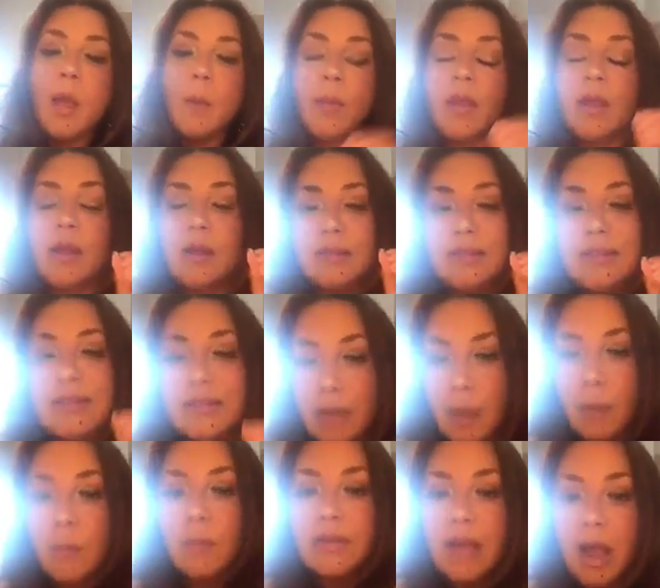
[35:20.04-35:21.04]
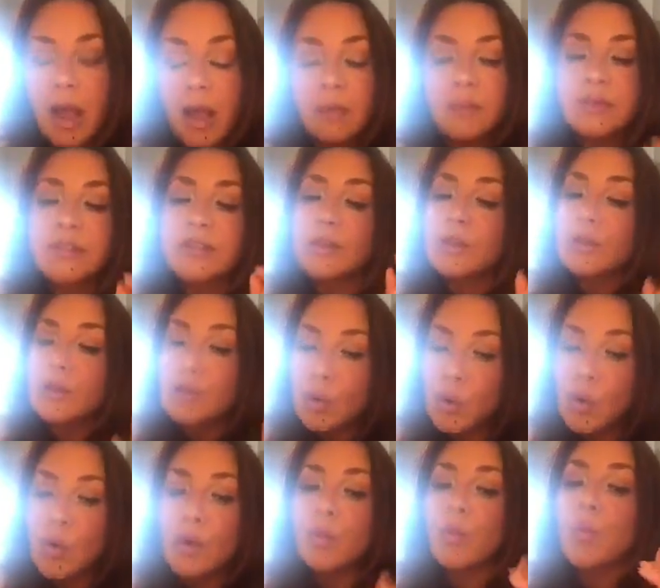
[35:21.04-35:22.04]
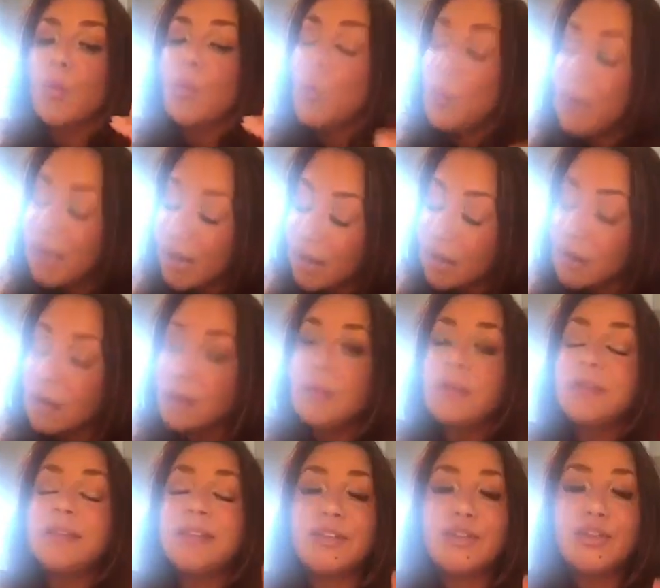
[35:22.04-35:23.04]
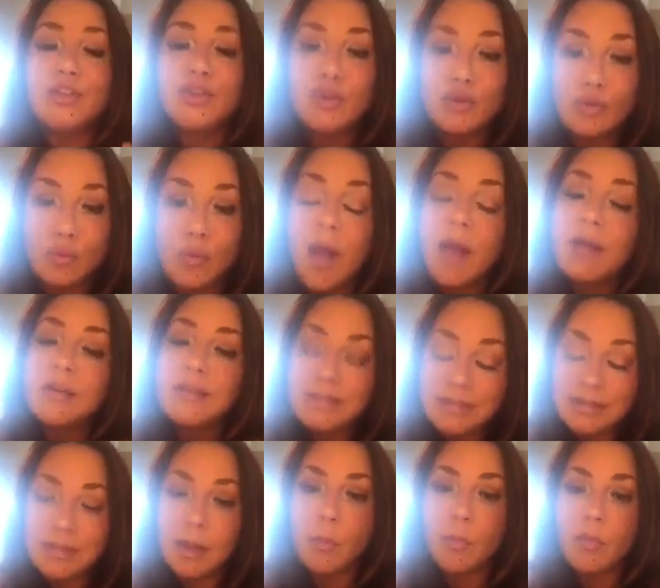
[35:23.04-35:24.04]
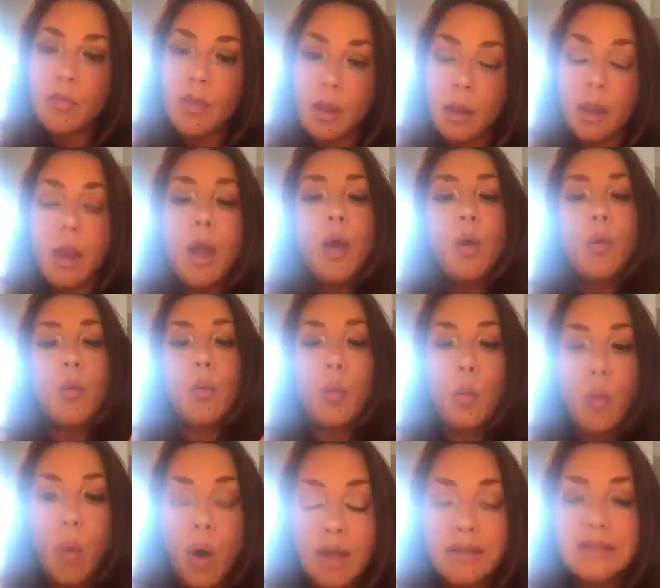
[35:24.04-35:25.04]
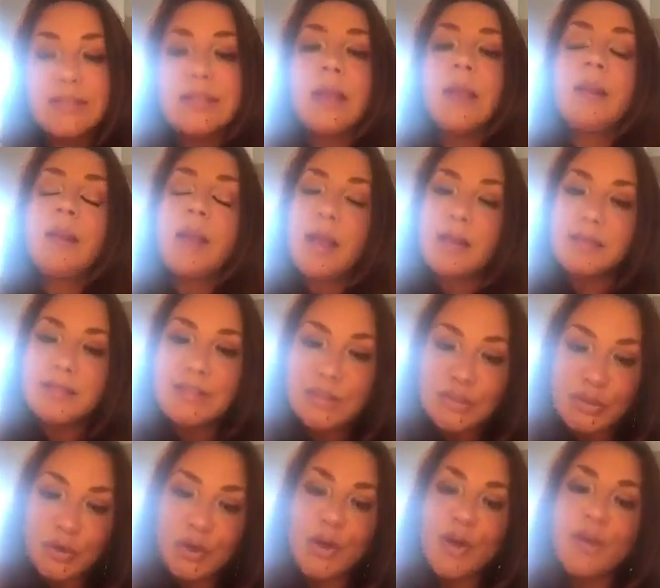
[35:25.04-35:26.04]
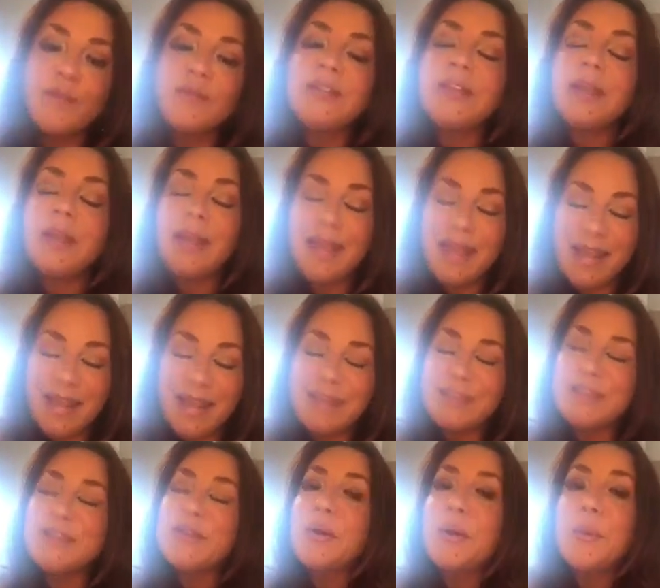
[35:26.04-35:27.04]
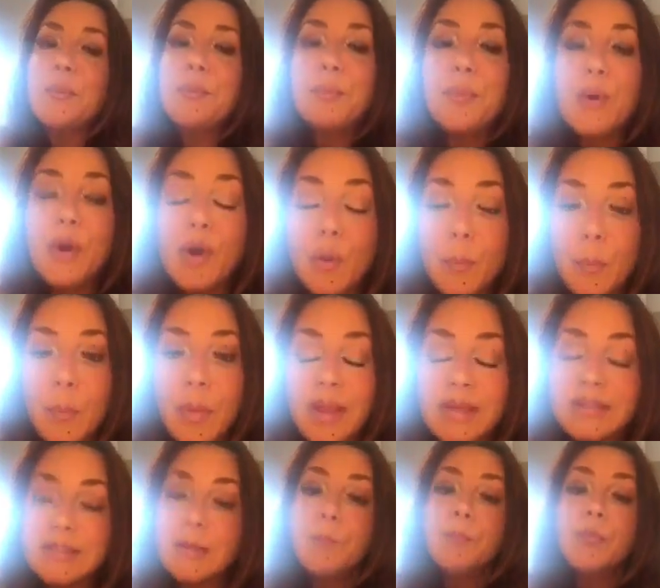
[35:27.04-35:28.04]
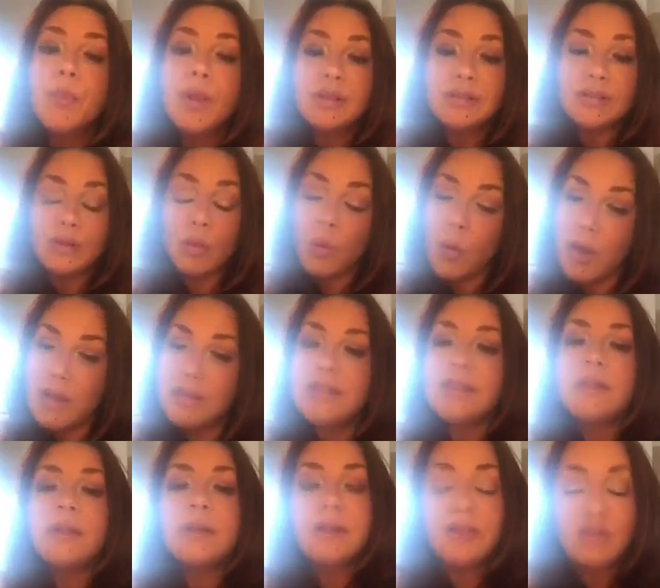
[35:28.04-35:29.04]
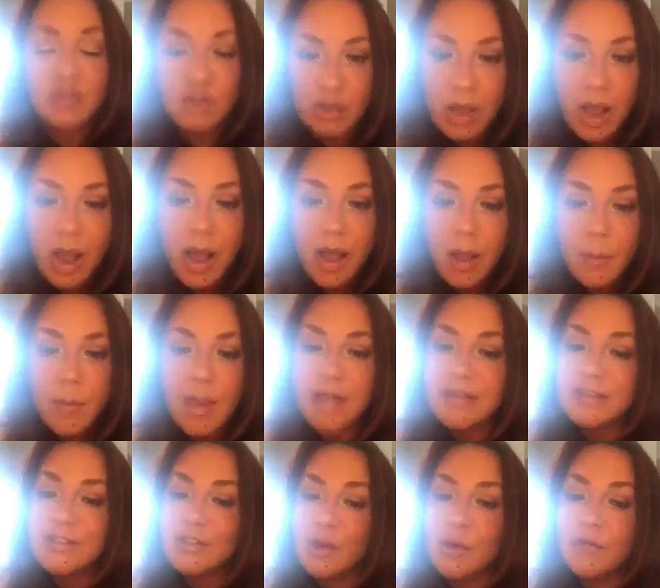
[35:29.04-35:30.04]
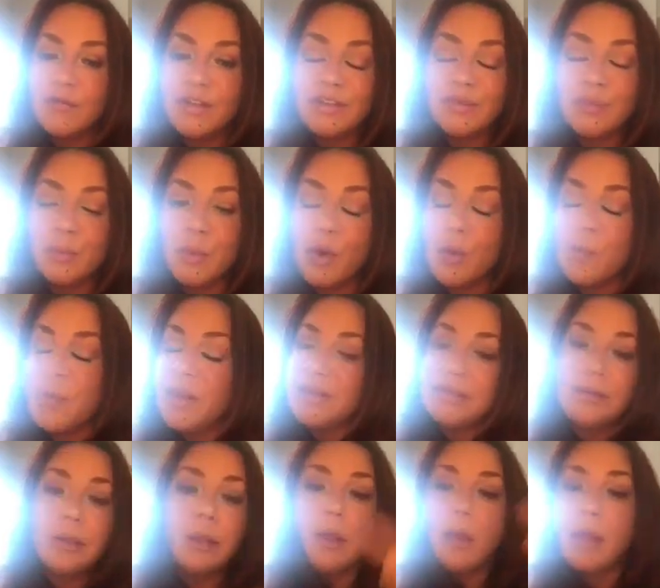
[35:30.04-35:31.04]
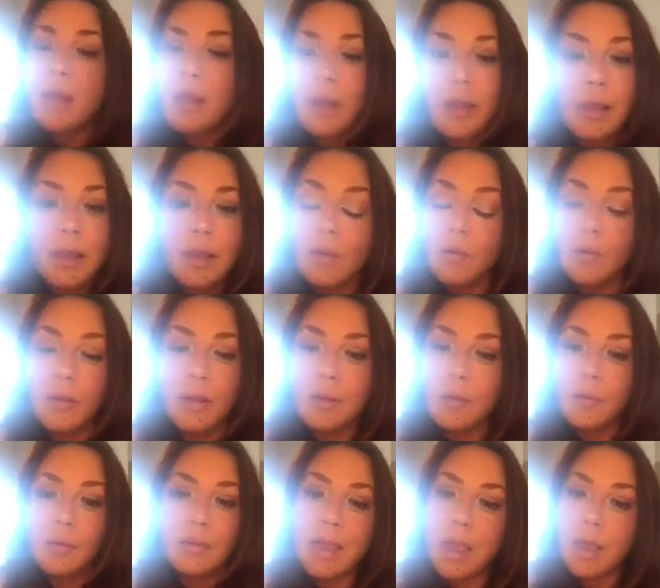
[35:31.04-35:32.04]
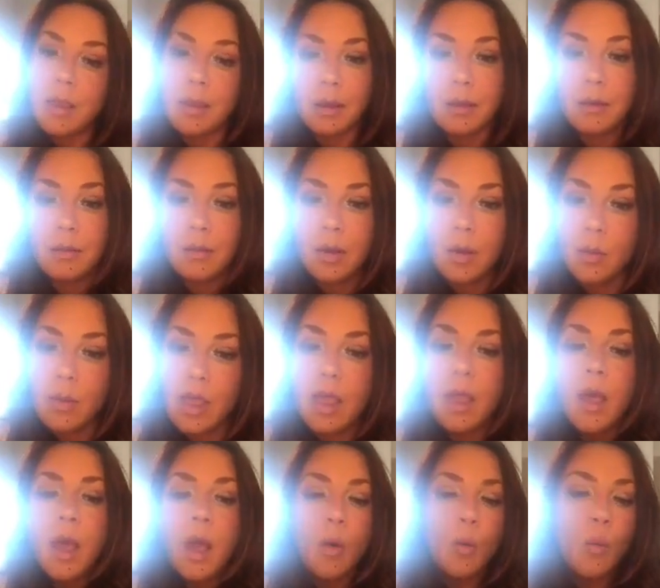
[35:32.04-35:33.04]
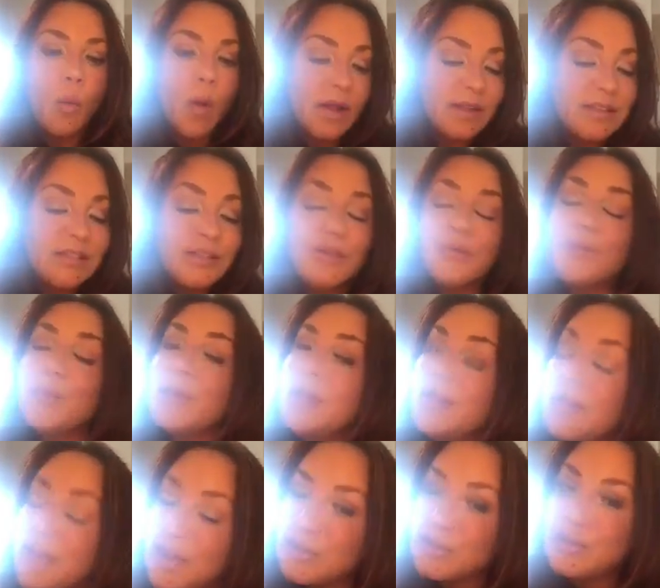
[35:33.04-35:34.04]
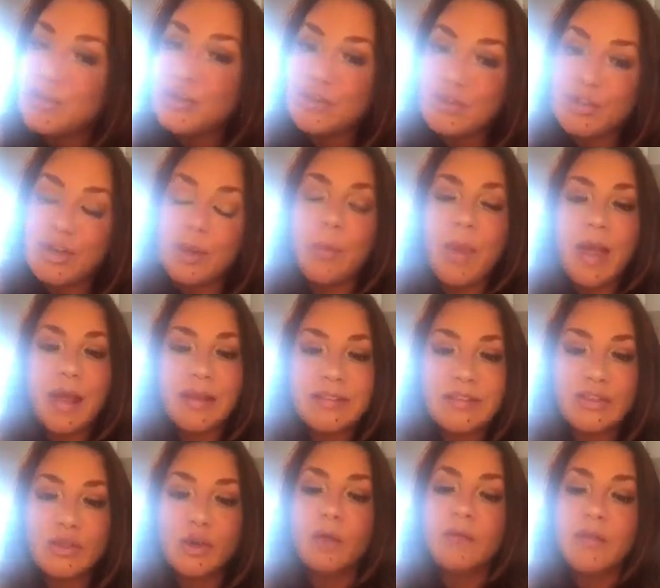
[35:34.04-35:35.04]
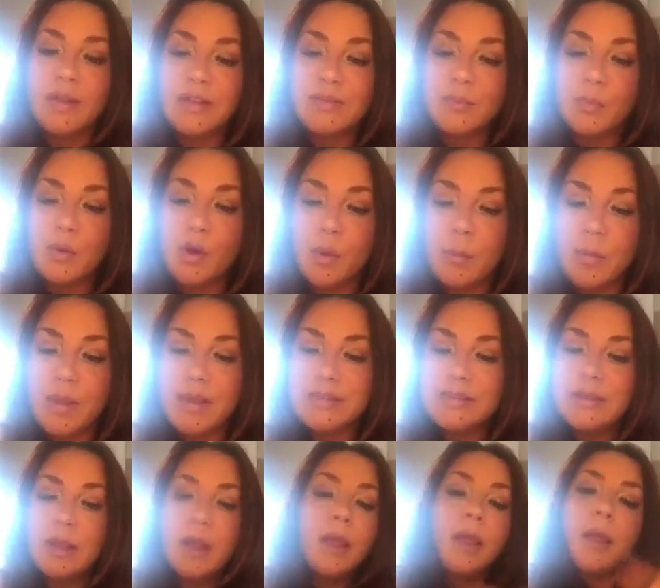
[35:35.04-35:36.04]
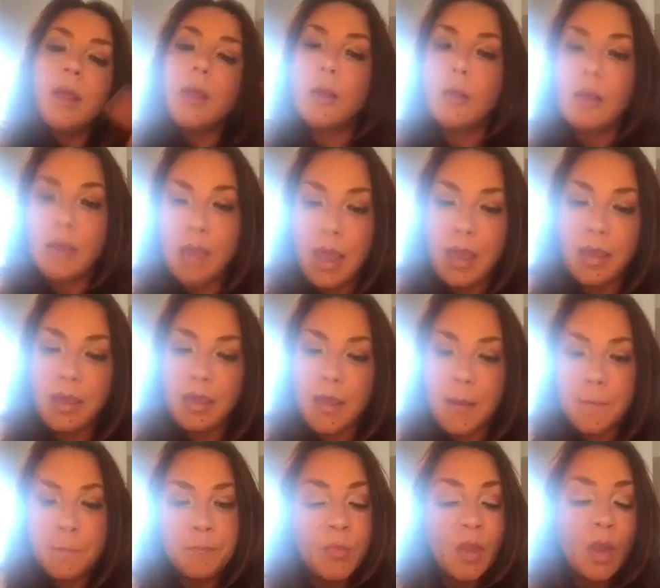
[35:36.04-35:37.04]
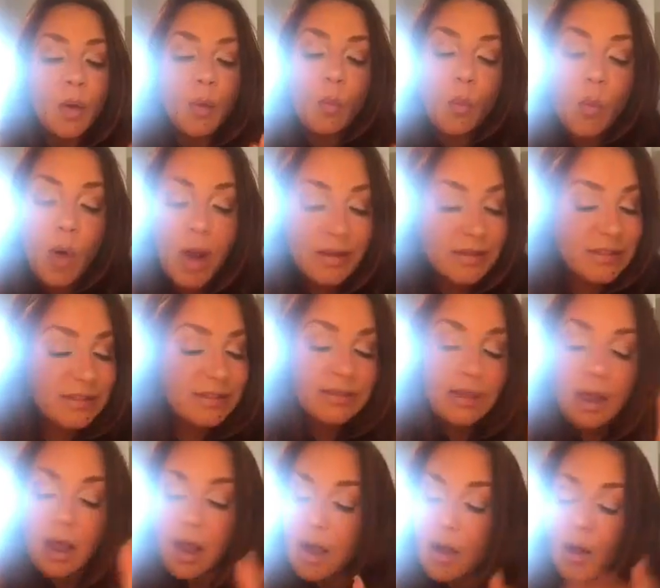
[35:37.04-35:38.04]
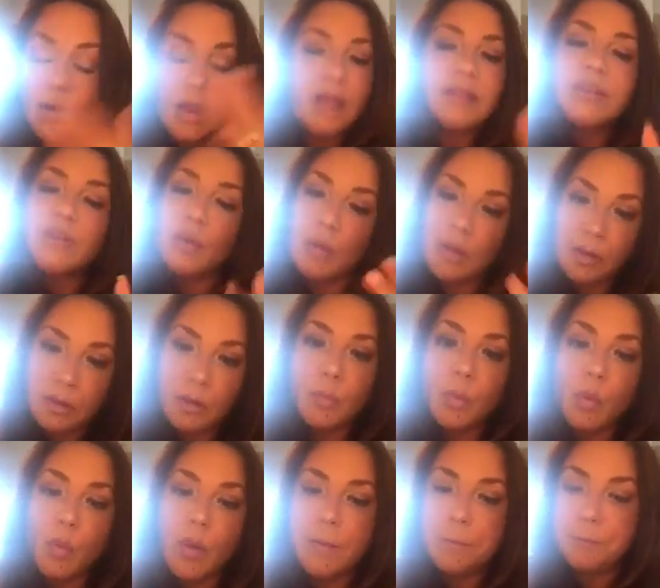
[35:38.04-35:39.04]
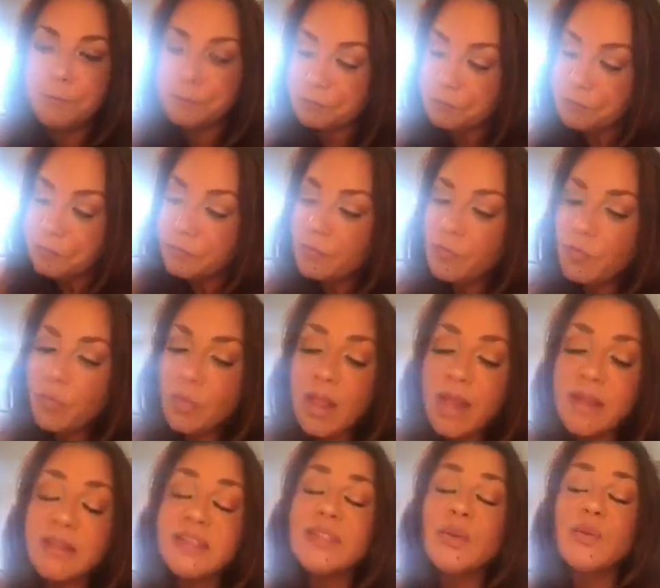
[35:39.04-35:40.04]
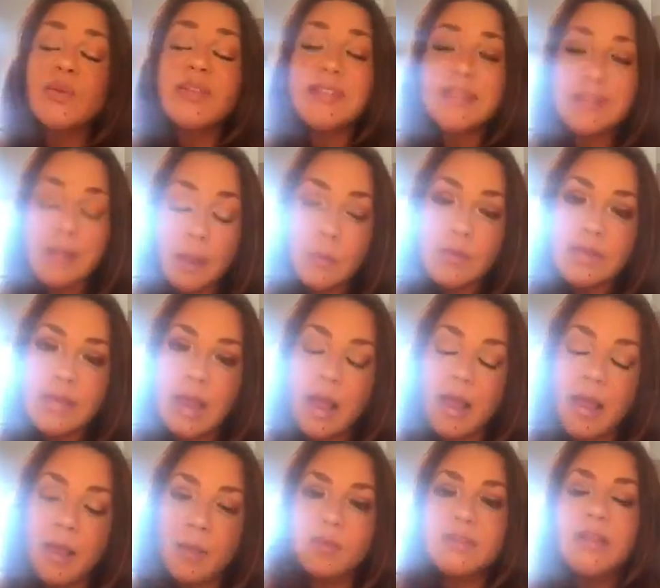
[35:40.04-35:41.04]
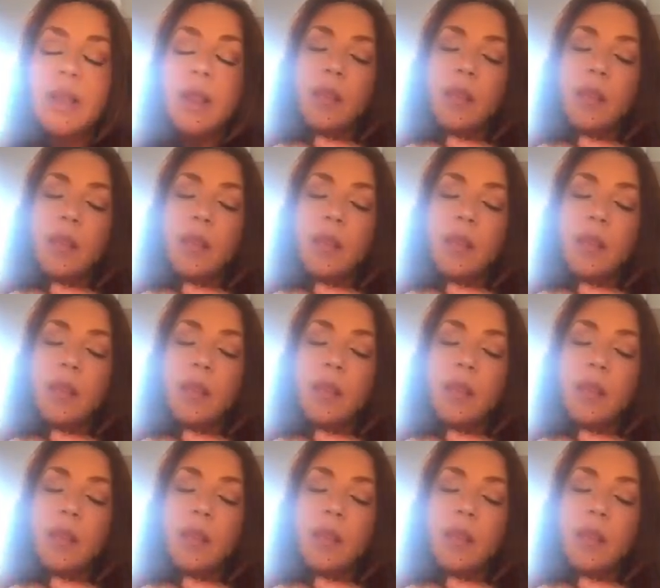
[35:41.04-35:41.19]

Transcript: Because sometimes the Lord will destruct something once it has served its purpose. So once the job has served its purpose, he'll yank it, okay? Once the relationship has served its purpose, he'll yank it. So you get the point. So sometimes